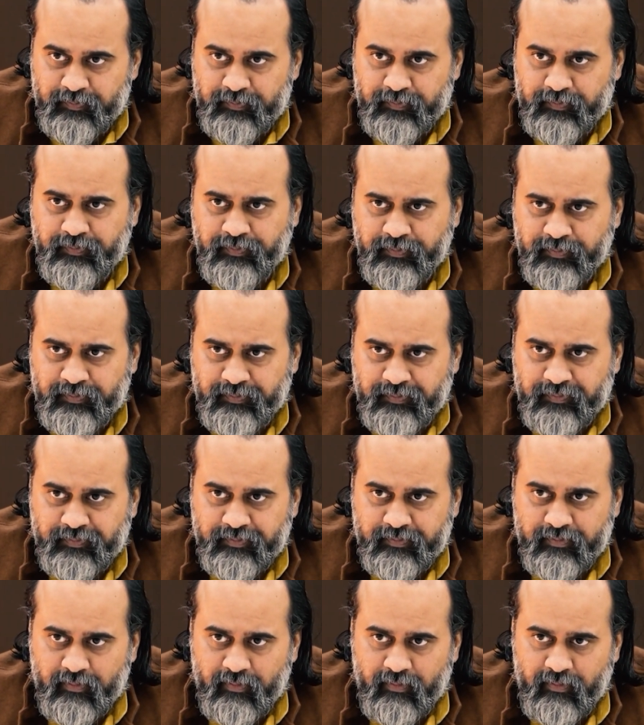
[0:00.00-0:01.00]

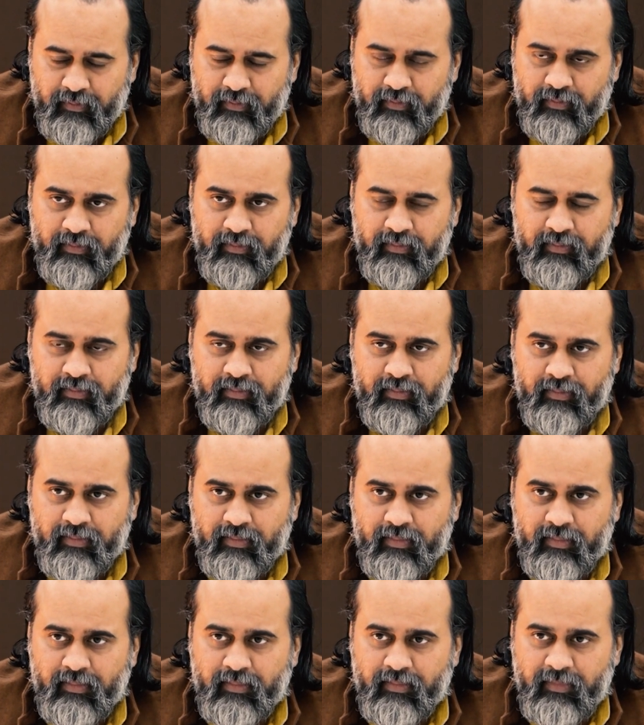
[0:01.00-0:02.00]

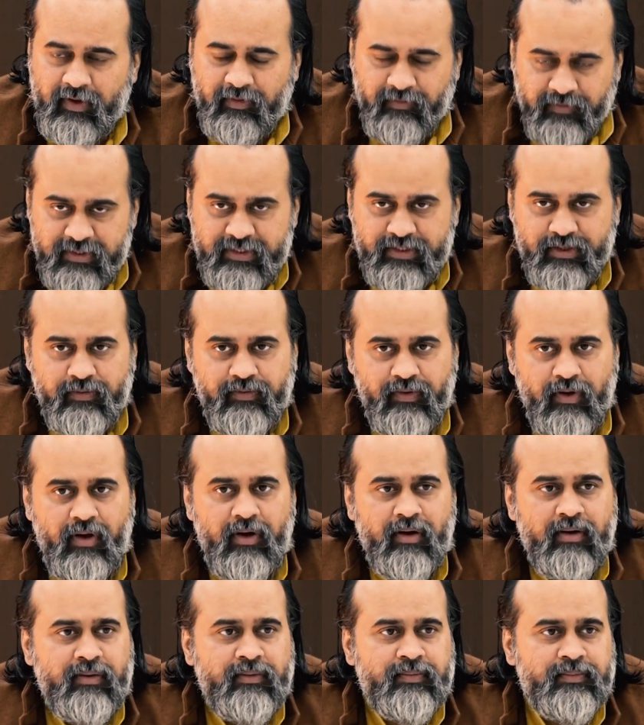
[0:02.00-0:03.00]
then first of
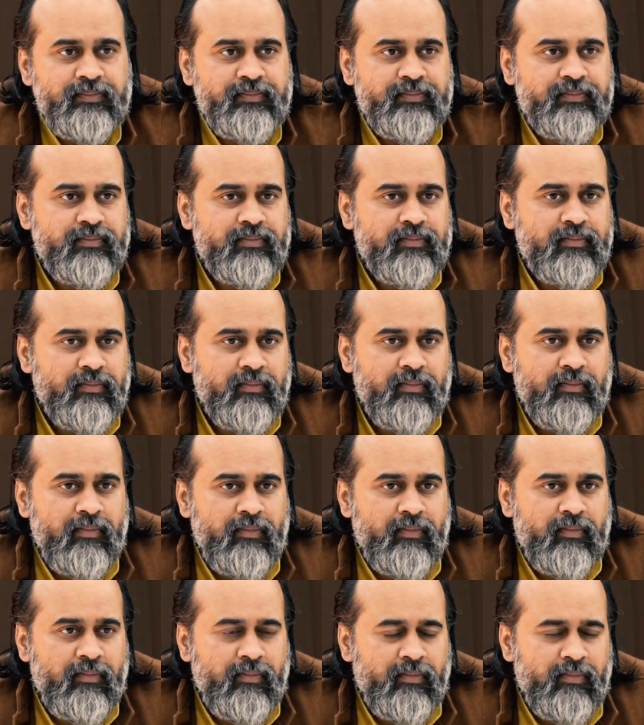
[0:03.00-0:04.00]
all,
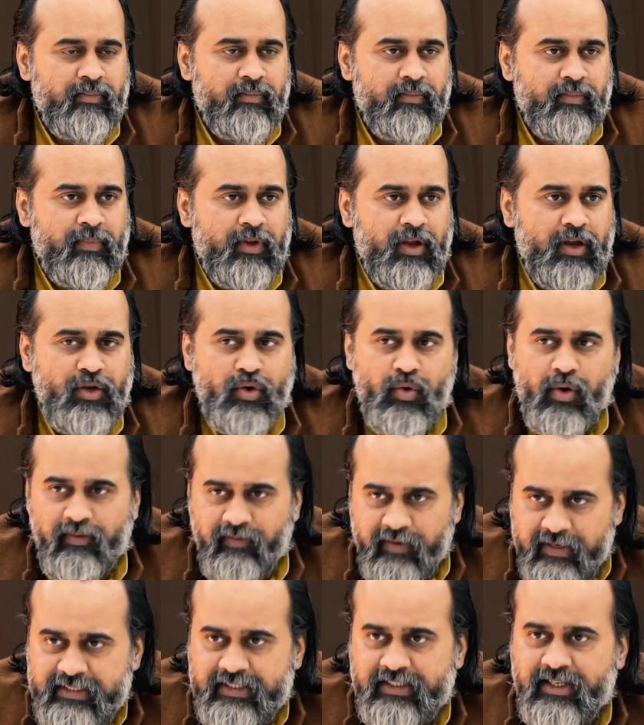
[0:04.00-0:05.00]
you are
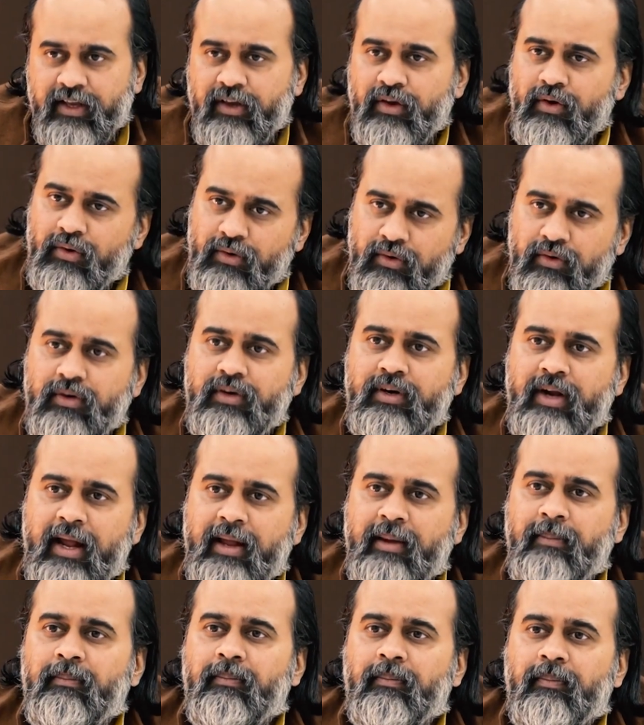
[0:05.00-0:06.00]
wasting your own
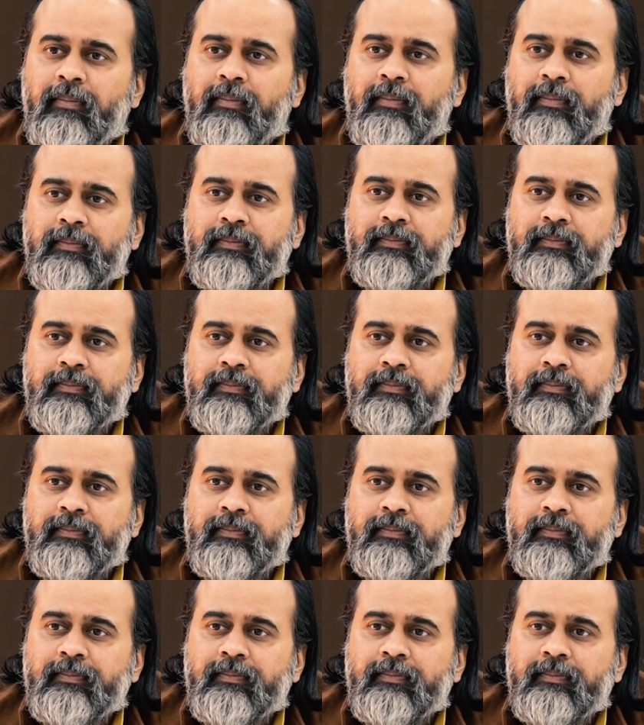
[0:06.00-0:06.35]
time